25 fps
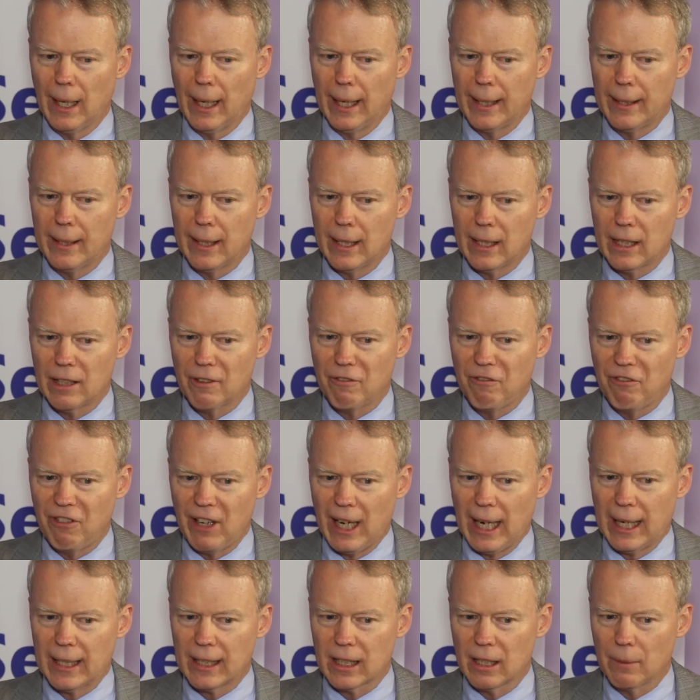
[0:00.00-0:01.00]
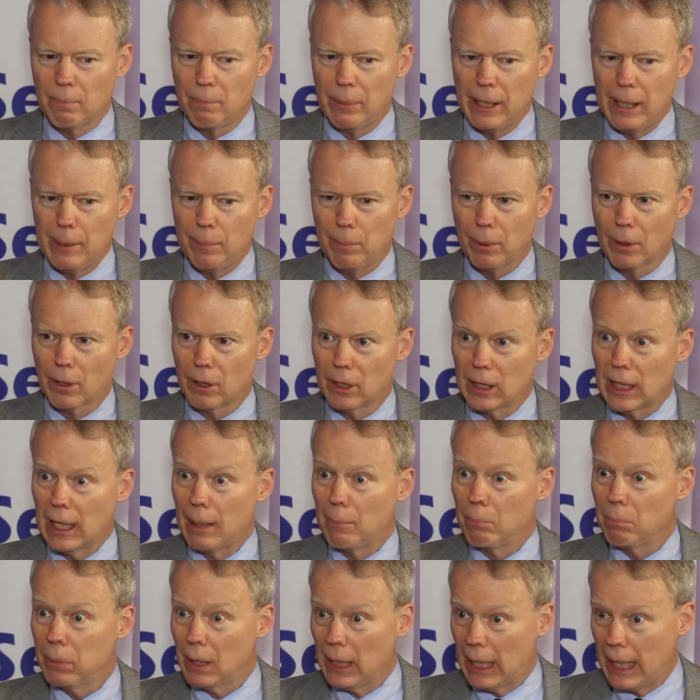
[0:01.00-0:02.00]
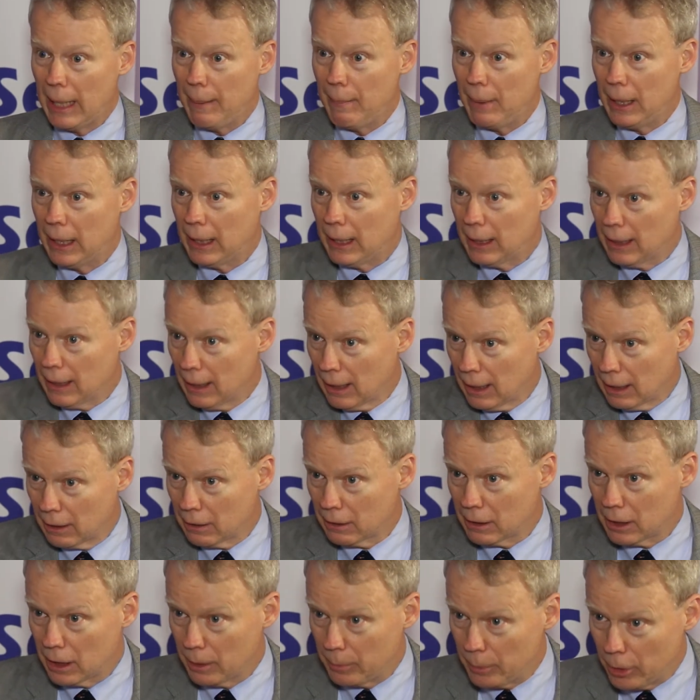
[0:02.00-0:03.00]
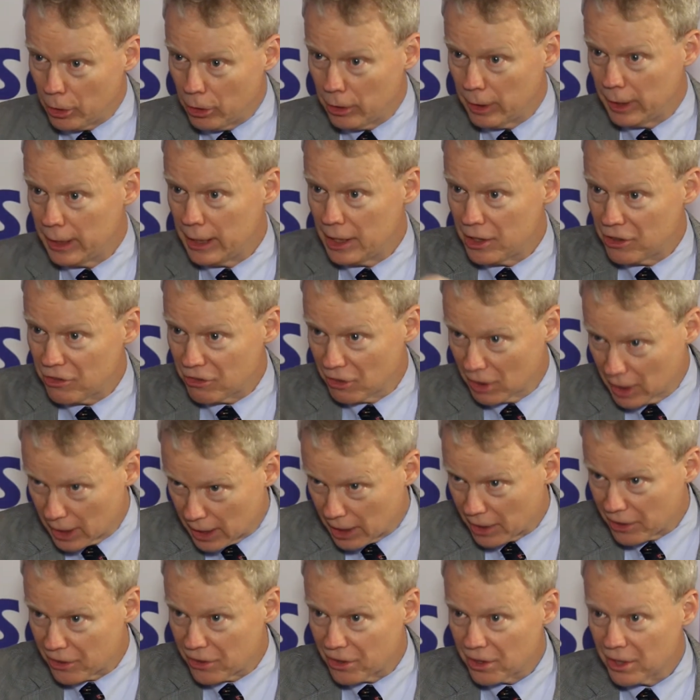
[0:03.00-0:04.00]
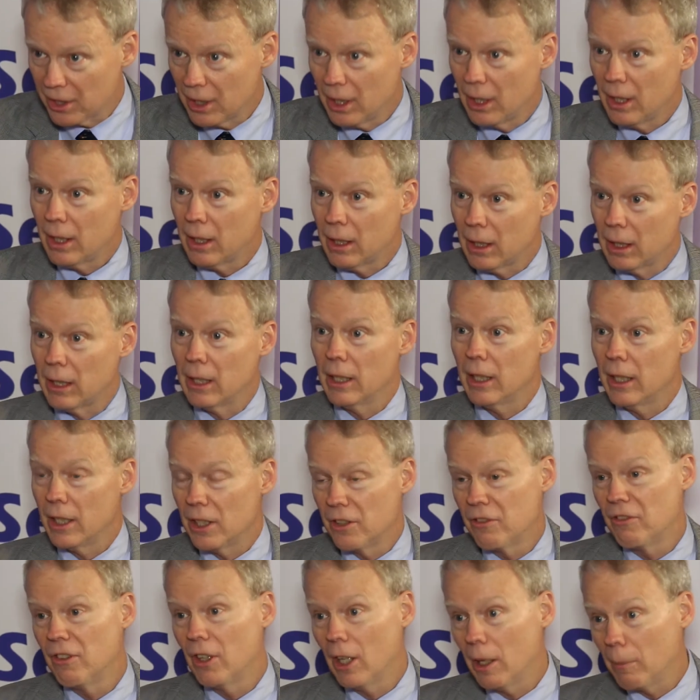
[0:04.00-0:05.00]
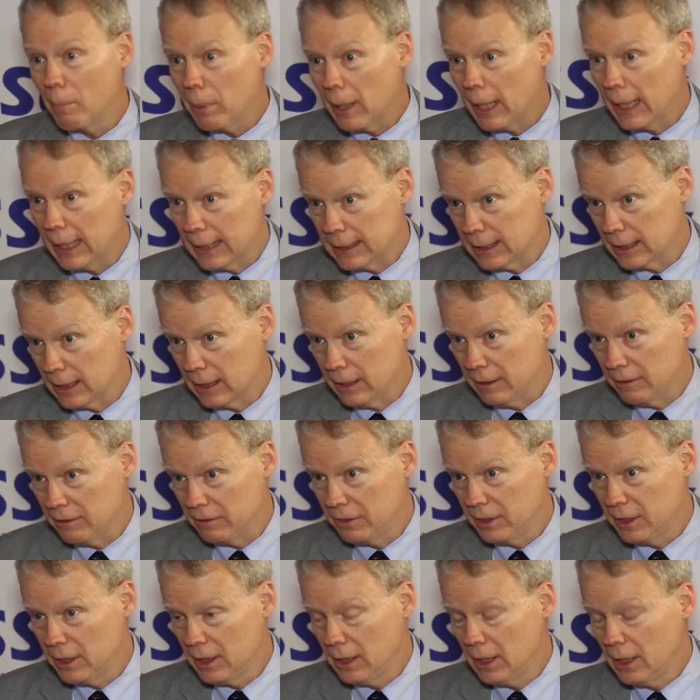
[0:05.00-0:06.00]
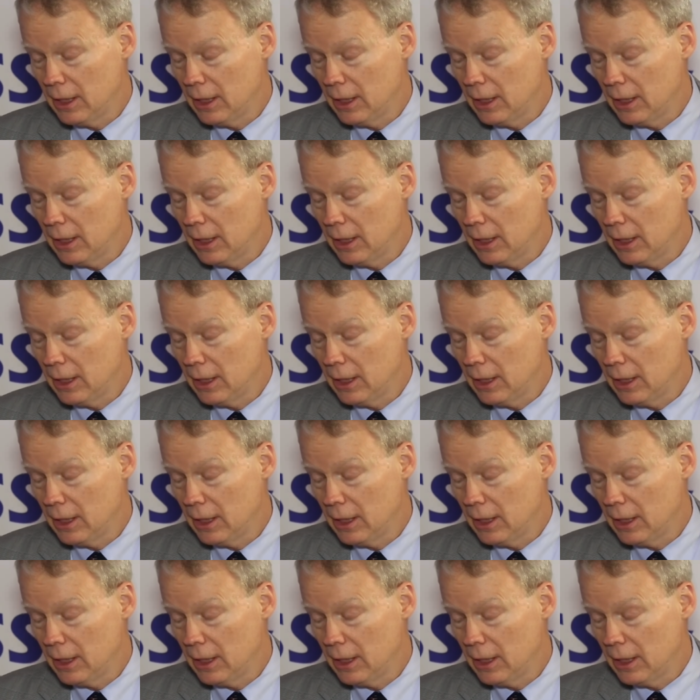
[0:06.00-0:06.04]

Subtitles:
I think the fact that people are not blaming other communities for this is very positive.